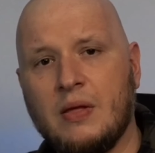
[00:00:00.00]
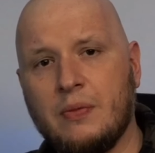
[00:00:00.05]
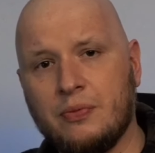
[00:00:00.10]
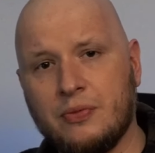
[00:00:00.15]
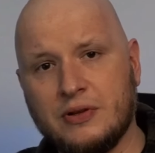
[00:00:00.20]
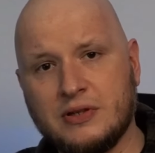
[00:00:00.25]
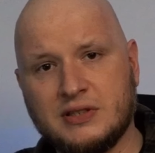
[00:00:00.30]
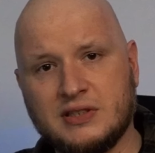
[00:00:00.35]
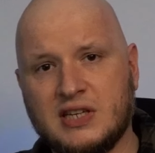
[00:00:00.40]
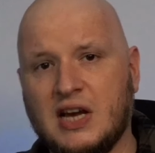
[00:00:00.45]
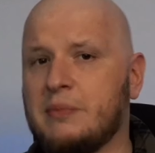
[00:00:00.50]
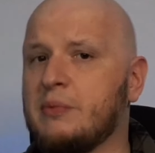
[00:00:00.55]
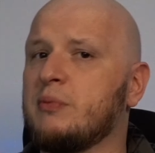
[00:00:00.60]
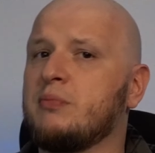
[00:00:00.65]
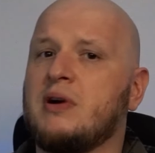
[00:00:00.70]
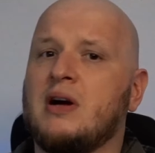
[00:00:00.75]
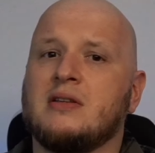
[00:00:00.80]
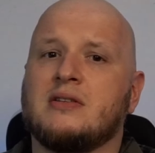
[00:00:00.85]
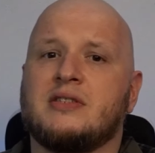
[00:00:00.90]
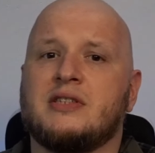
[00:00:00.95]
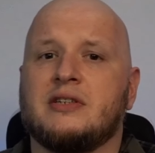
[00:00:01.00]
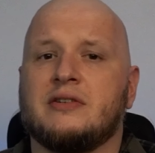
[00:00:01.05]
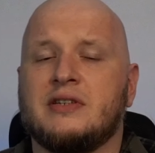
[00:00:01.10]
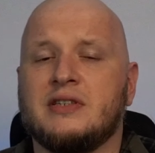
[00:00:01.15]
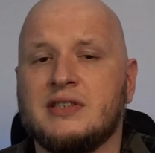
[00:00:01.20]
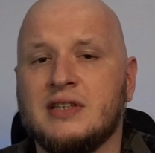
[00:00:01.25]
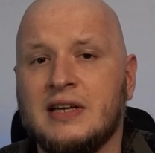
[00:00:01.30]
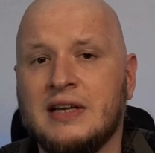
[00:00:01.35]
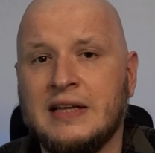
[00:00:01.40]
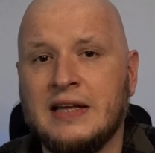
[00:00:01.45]
the CyberBron
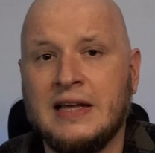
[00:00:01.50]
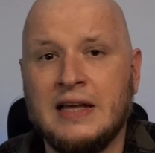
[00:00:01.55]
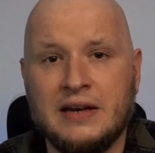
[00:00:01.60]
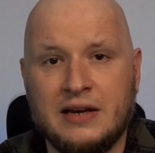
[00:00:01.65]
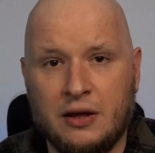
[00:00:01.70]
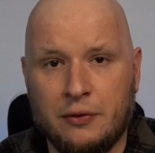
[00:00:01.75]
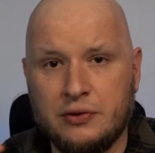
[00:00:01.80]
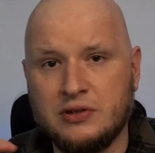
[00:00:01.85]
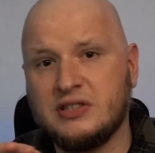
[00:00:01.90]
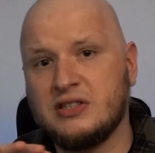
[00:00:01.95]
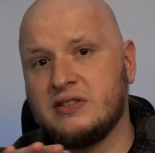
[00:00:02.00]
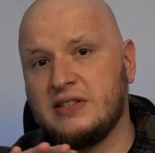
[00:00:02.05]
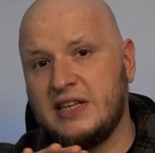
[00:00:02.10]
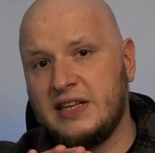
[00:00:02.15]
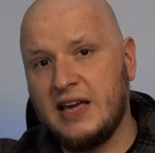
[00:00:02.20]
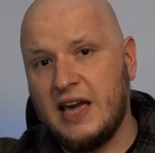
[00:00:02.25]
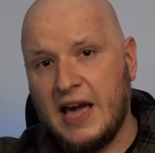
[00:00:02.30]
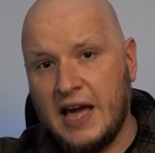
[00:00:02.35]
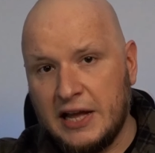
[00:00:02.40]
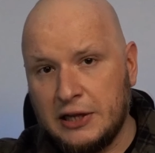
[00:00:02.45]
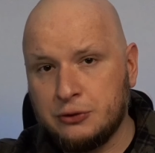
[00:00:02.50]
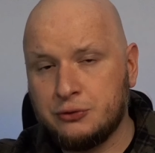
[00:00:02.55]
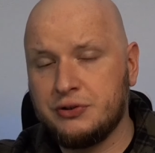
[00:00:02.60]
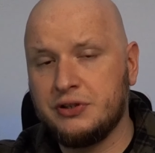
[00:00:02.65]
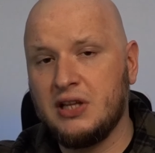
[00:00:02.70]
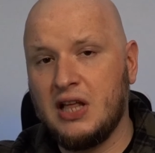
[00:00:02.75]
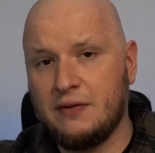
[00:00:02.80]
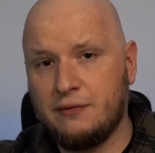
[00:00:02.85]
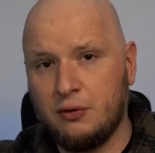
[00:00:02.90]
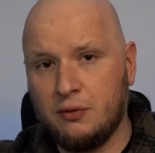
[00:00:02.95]
series. Now this is the
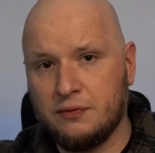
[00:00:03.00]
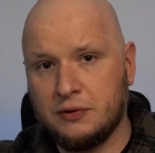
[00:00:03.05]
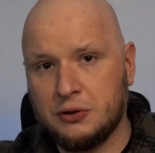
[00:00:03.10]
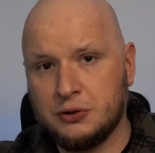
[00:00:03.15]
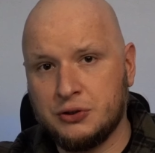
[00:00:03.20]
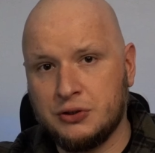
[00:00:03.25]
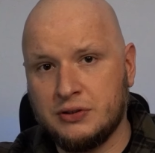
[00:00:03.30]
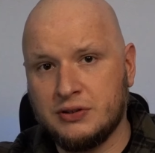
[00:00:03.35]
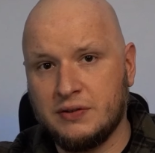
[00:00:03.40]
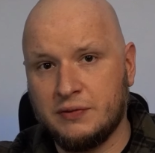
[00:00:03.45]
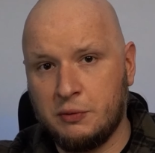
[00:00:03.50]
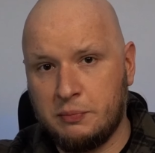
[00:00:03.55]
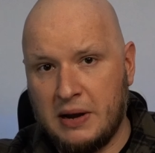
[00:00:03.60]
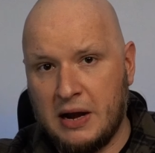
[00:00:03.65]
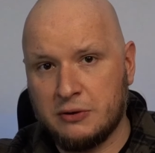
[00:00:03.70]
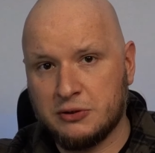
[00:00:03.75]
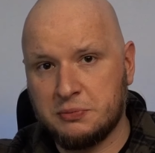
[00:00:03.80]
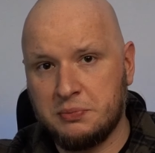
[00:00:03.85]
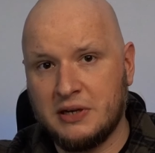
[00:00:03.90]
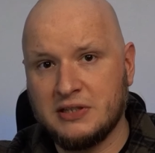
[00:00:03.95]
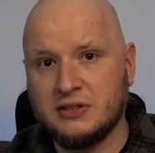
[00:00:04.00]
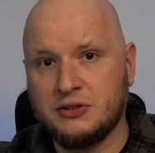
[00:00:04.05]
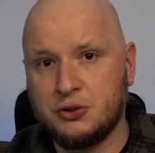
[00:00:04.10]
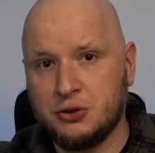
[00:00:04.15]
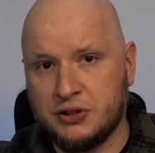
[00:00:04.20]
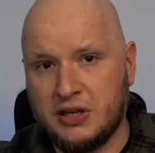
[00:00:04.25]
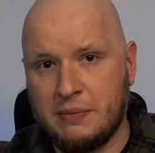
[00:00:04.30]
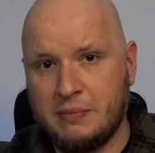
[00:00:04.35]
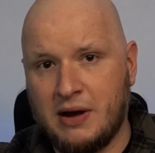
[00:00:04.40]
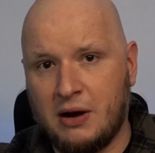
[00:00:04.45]
entry-level versions of their power supplies they
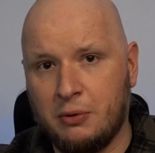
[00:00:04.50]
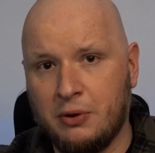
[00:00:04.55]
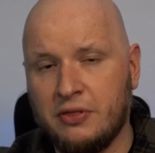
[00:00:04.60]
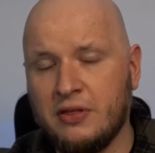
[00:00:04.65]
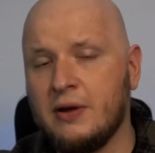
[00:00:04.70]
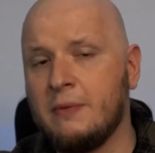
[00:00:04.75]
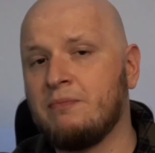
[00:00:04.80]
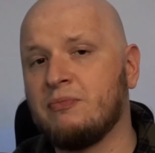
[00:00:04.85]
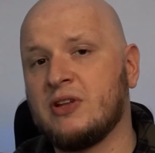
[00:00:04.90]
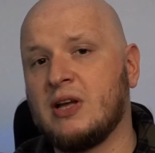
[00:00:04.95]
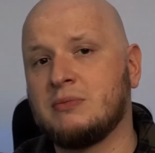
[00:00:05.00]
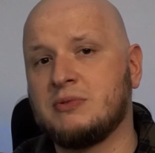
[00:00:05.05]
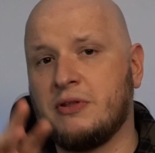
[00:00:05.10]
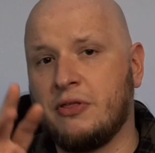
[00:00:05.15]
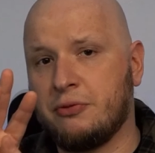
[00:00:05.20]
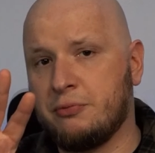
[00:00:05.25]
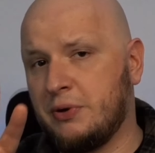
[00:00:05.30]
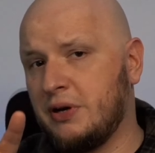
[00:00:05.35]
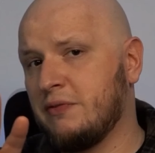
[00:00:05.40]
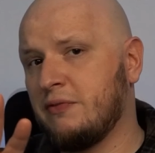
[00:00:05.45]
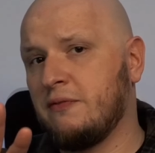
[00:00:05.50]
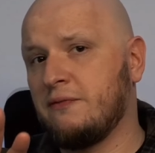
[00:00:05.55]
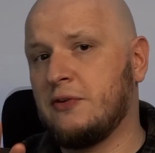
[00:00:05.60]
just came out with. It comes in three different